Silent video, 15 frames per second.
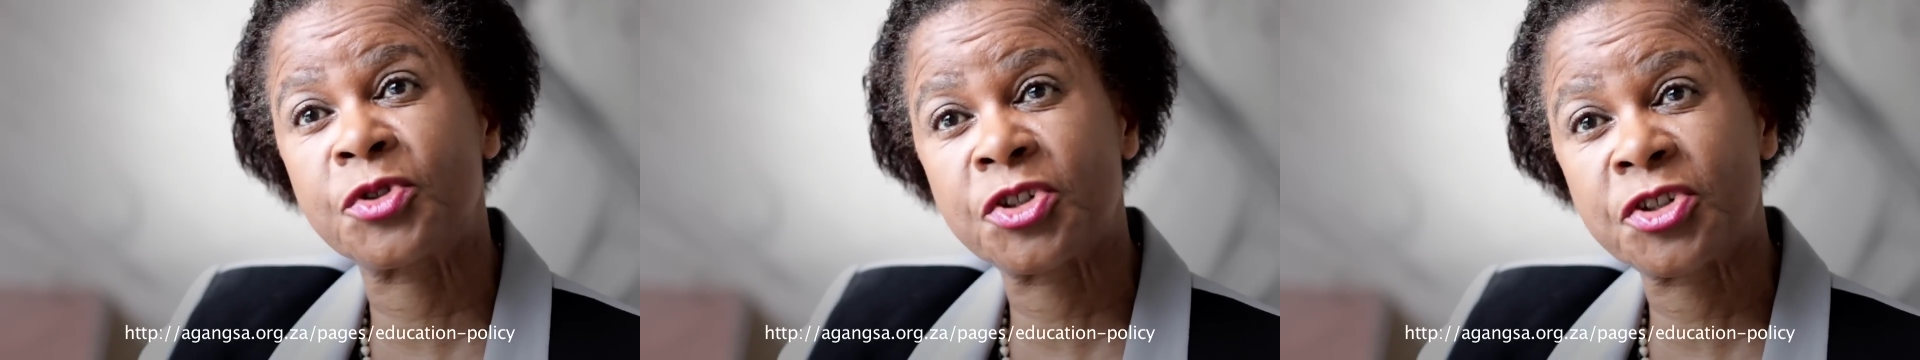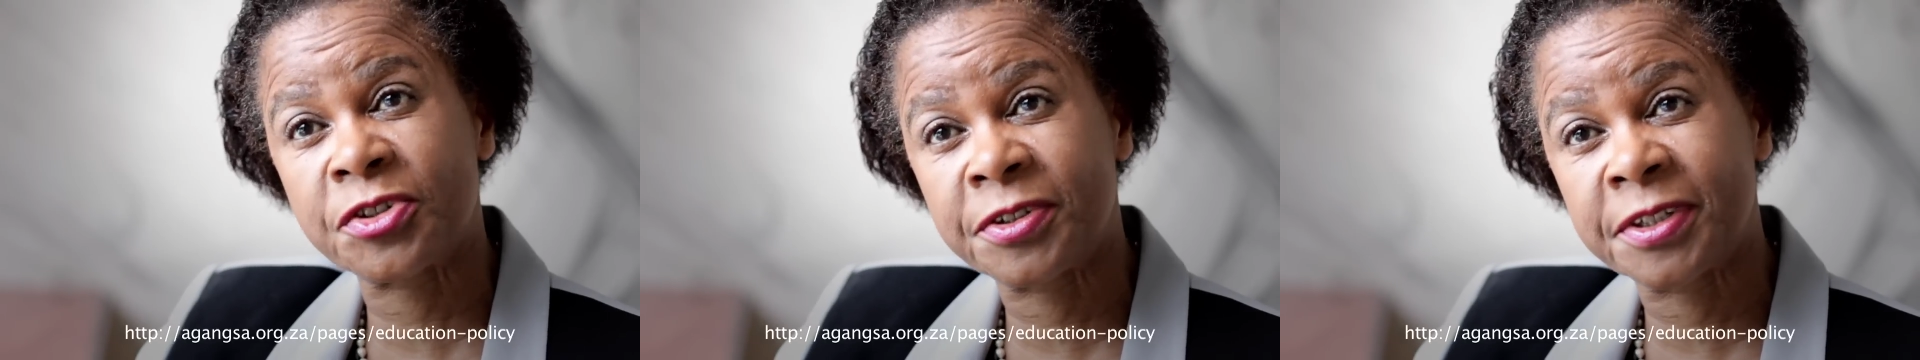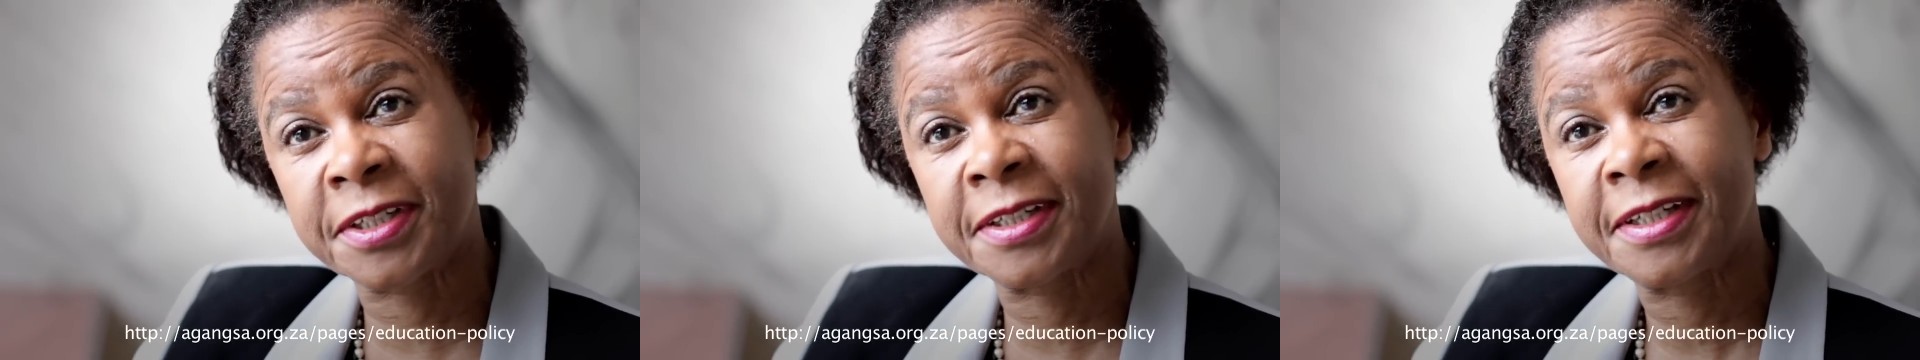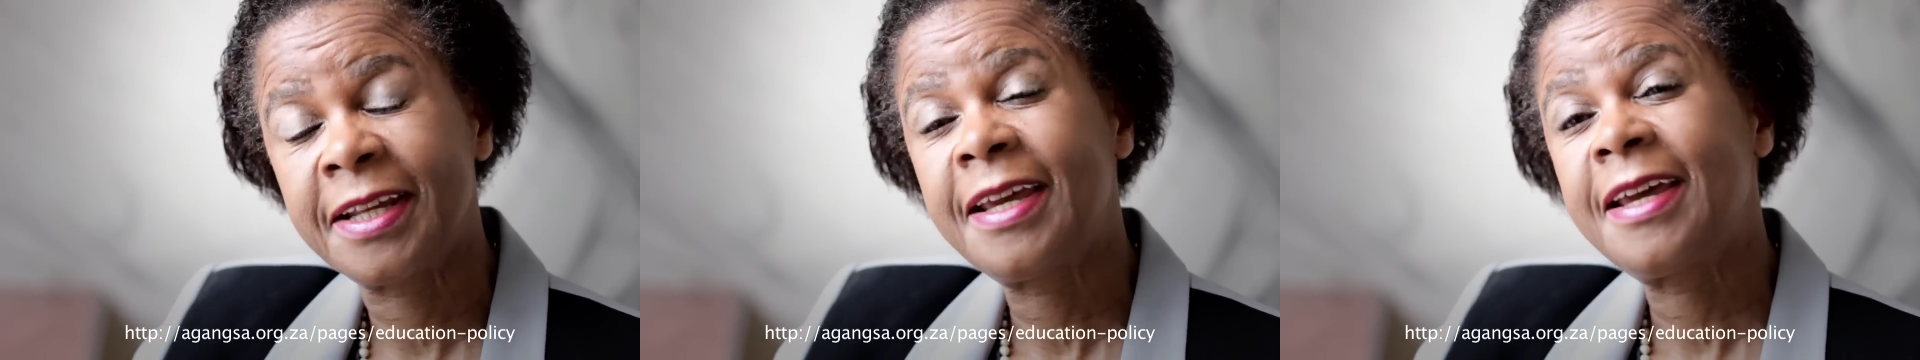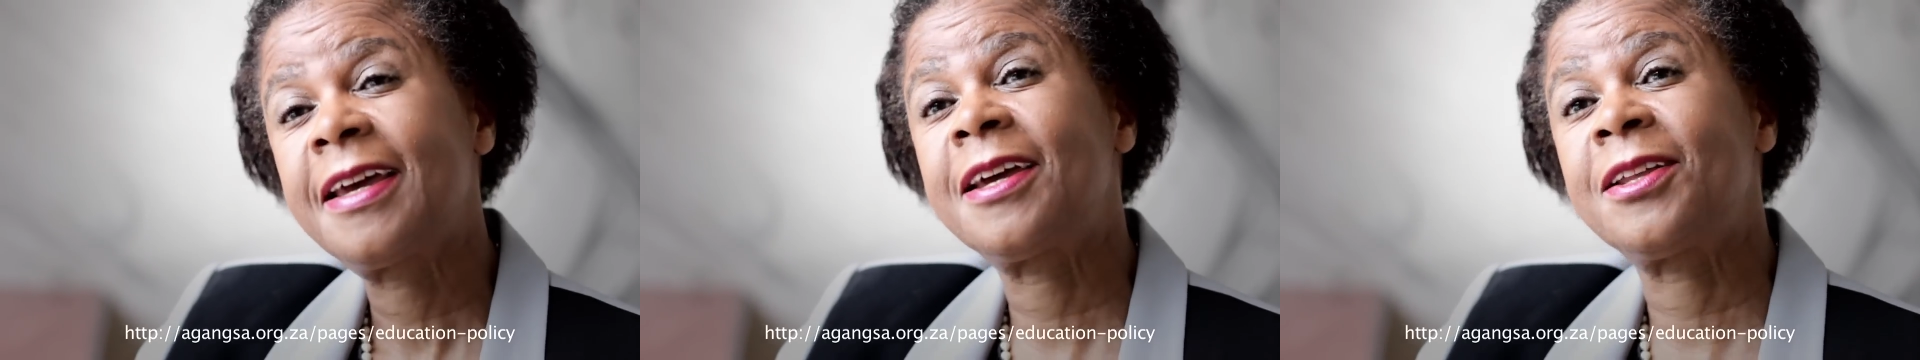children
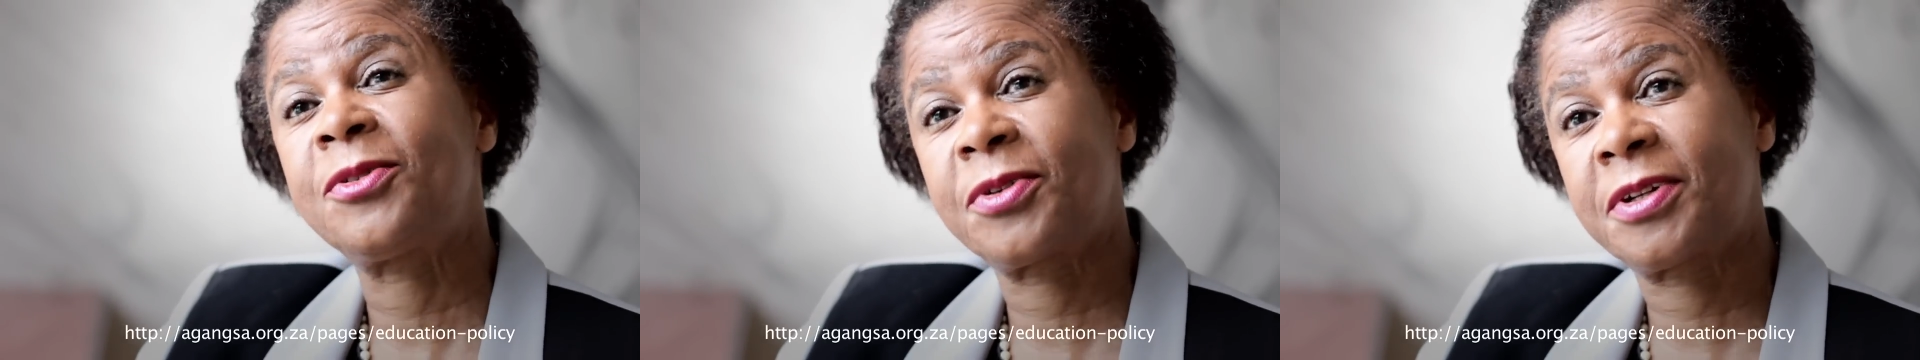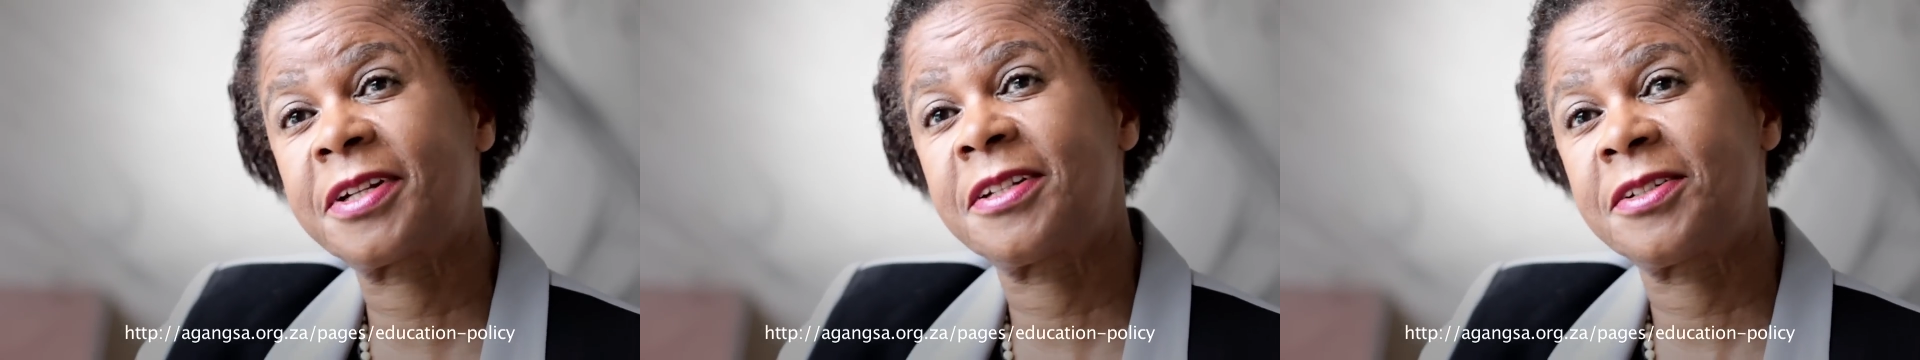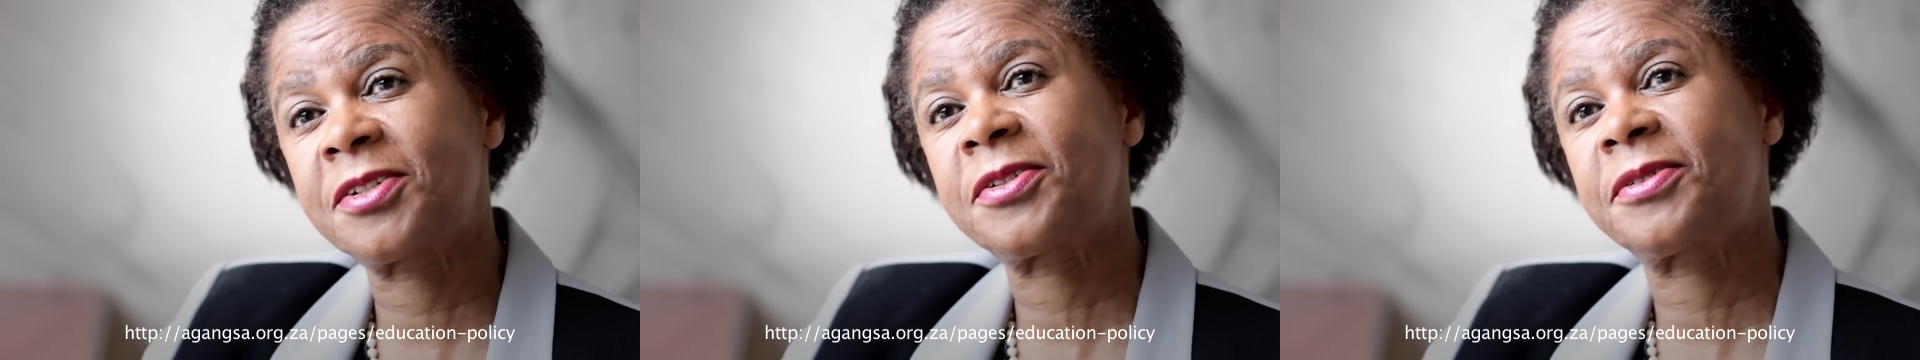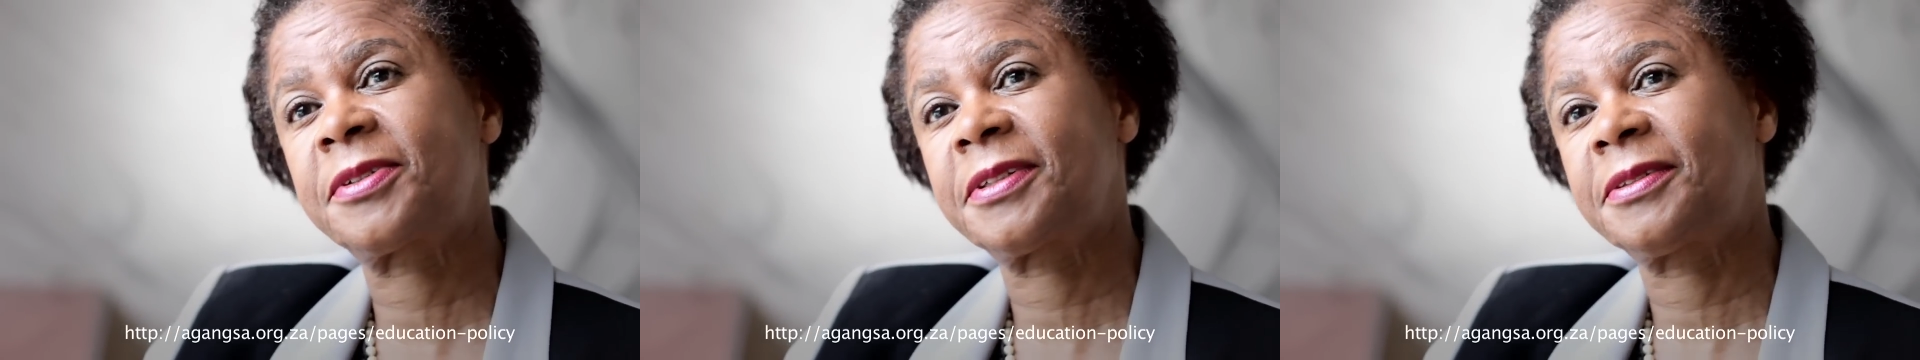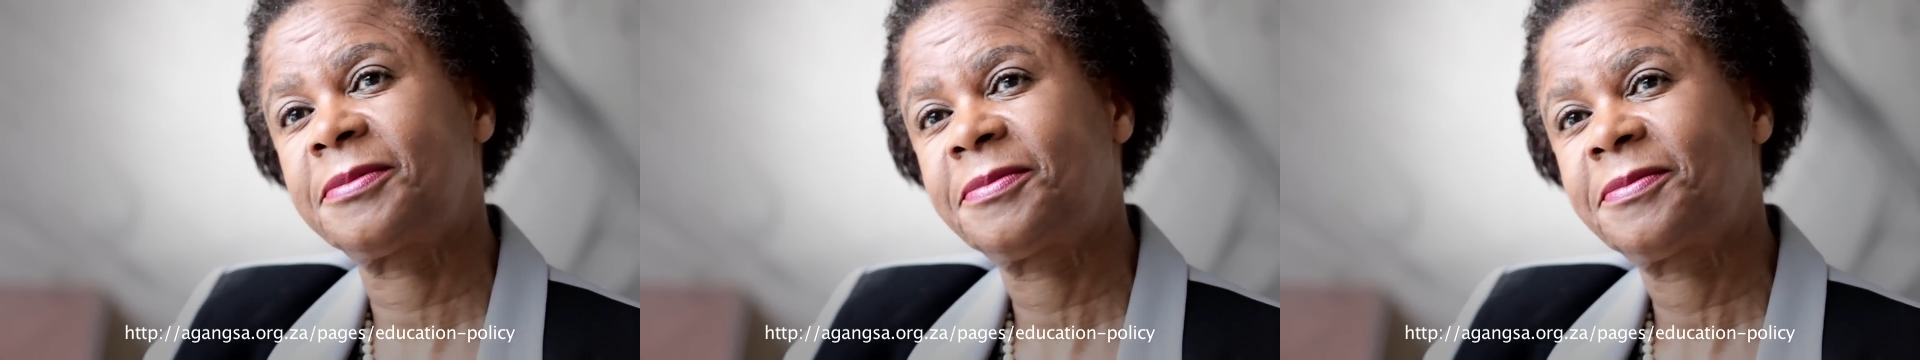and your
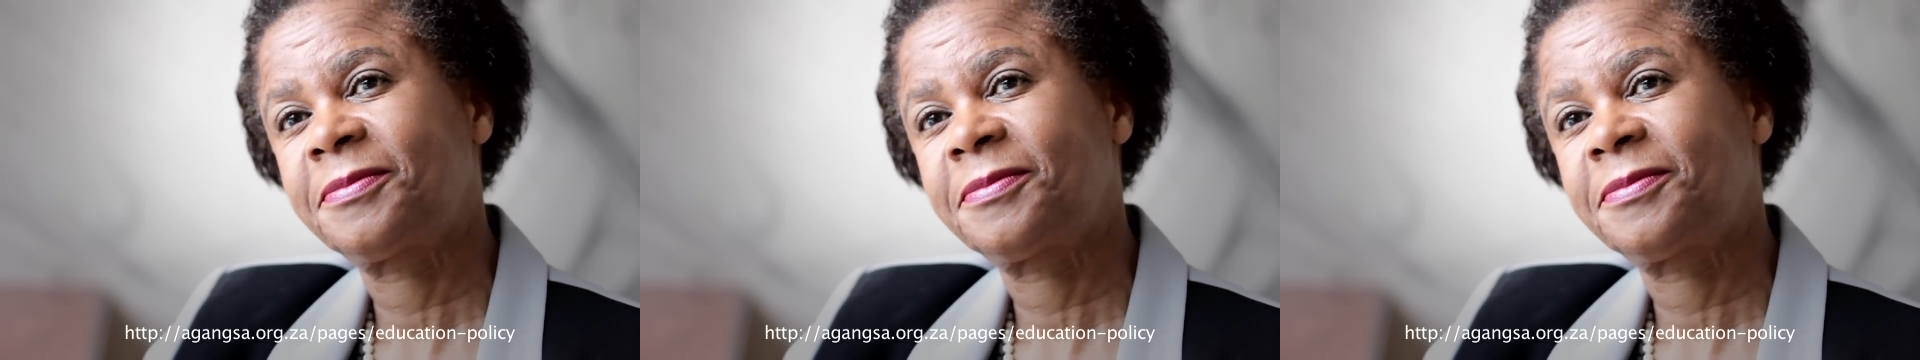grandchildren.